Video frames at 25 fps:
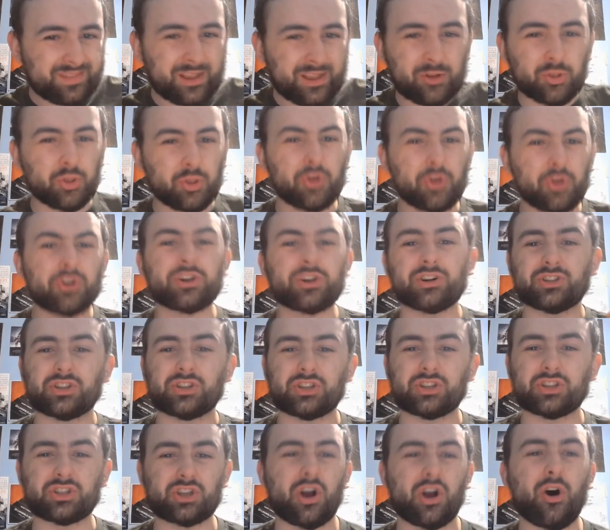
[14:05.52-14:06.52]
look
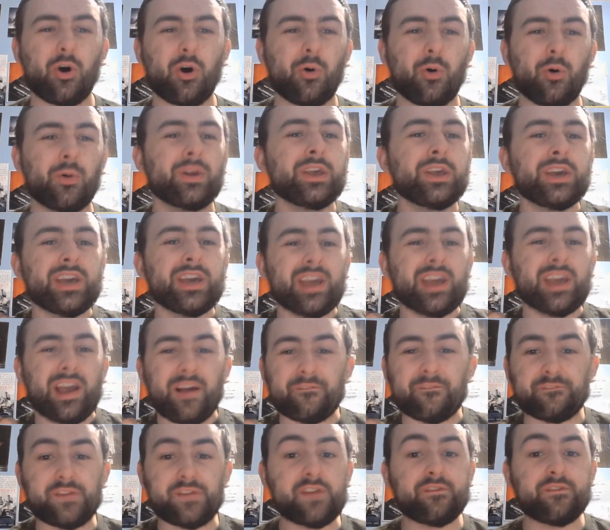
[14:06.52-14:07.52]
so
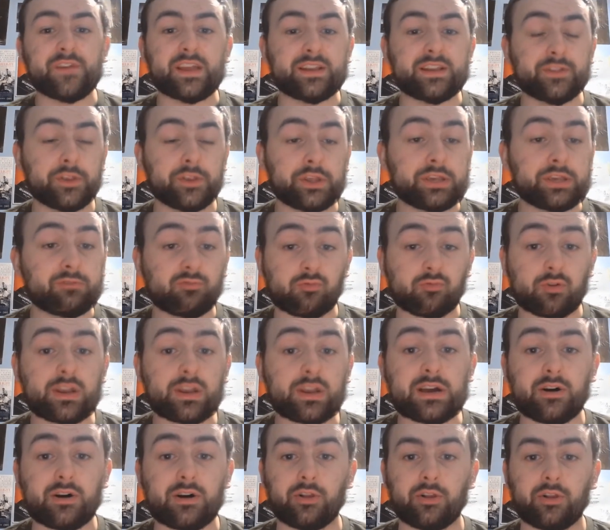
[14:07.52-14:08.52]
vividly
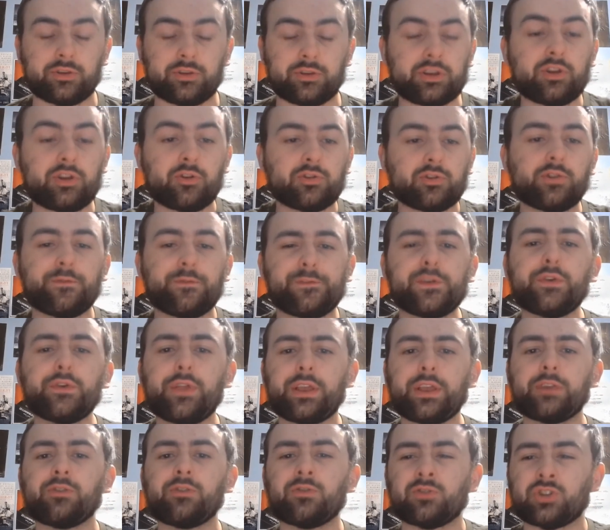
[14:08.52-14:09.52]
real. You know, you feel
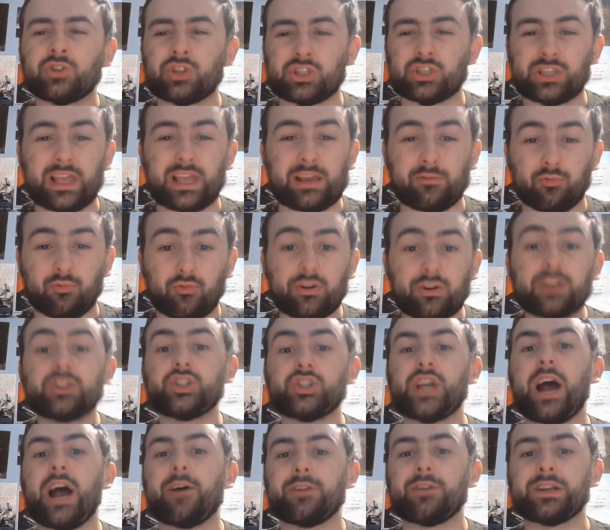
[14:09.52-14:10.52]
like you can just like
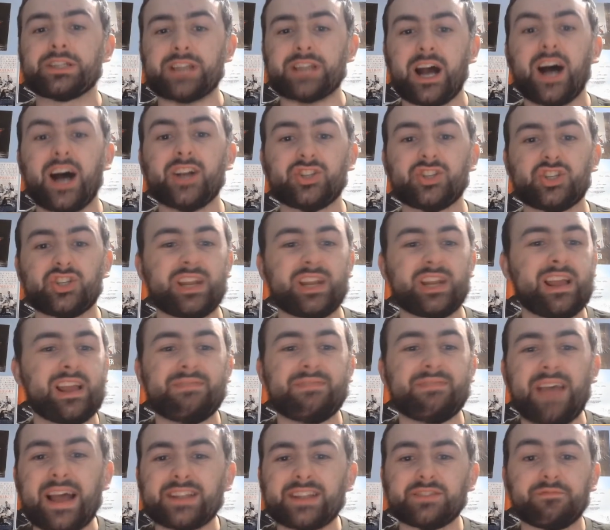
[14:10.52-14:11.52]
reach out and touch it. And
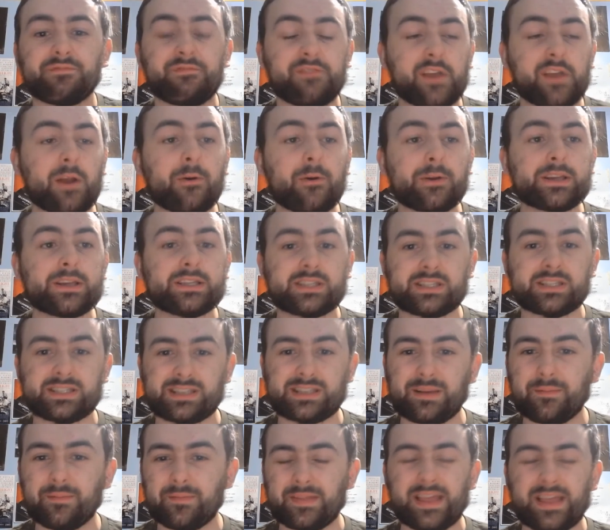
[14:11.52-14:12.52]
that's very
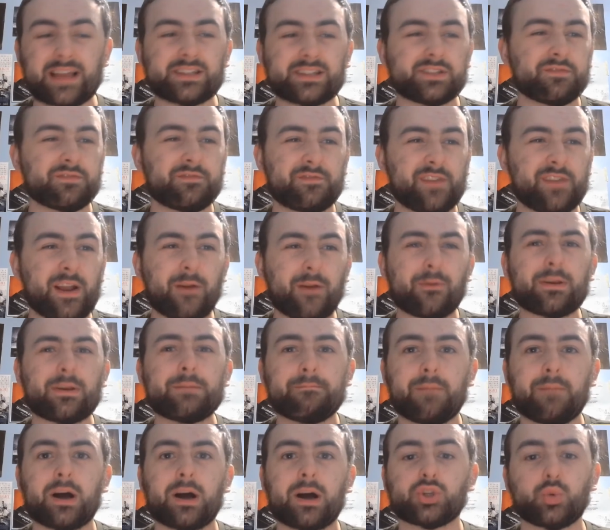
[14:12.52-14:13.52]
sim that's very
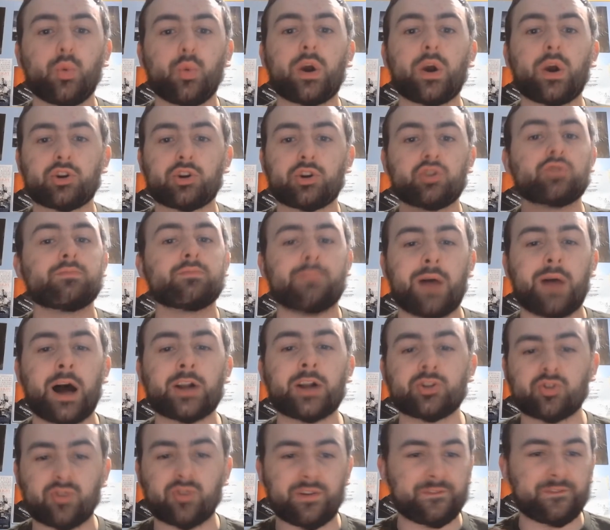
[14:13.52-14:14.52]
much what
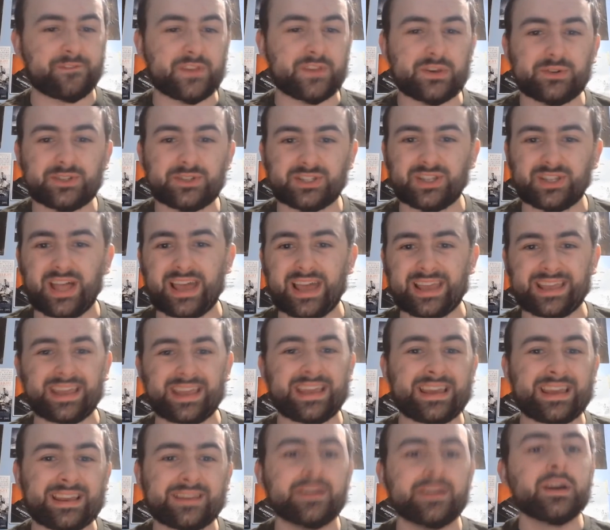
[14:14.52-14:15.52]
Kumandra feels like
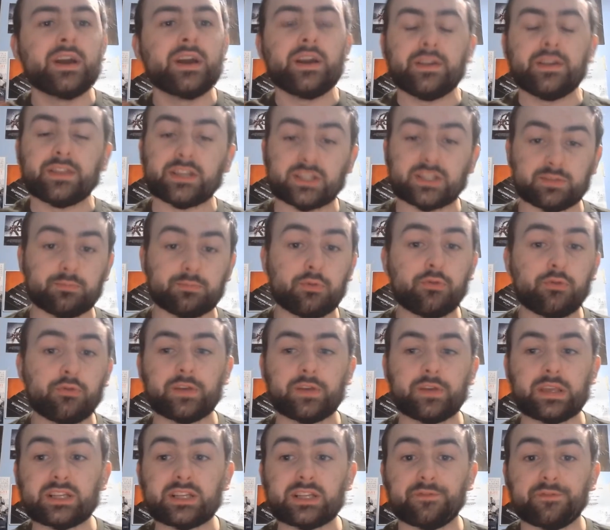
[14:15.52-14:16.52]
in this
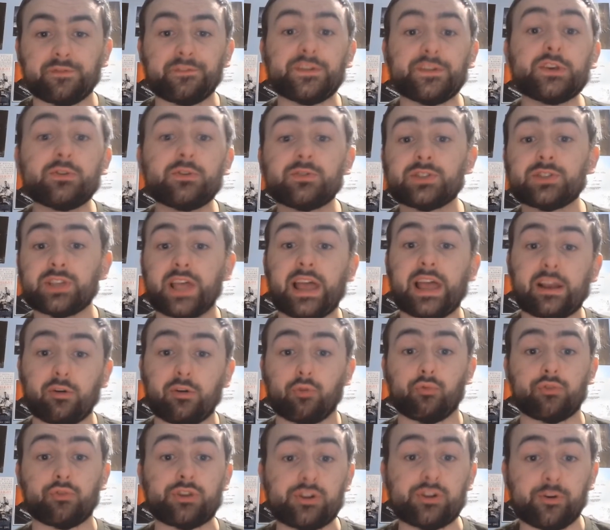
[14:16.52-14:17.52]
movie. This feels like a
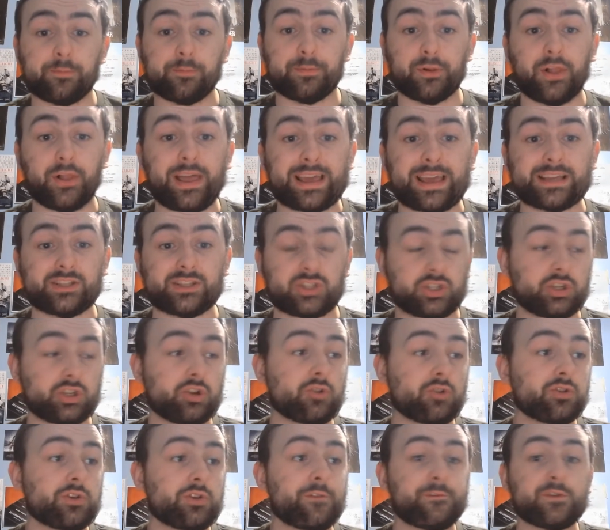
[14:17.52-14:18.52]
real place. You
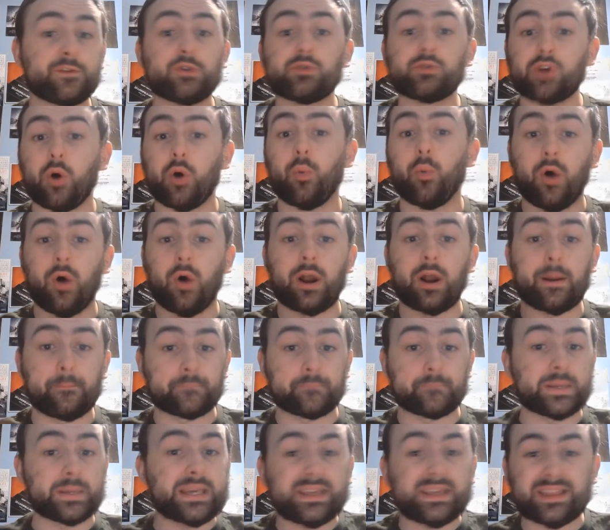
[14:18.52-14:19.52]
know, you you don't want to
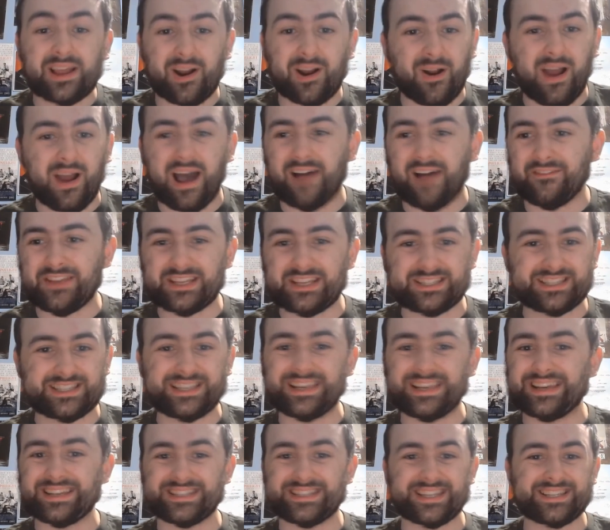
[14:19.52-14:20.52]
be there
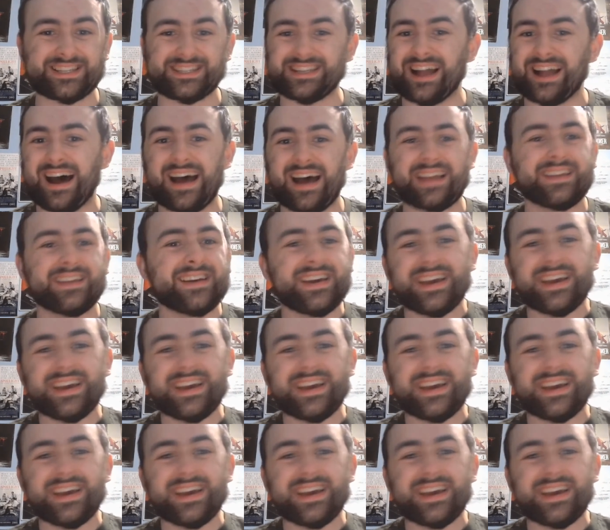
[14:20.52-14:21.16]
obviously because it's not,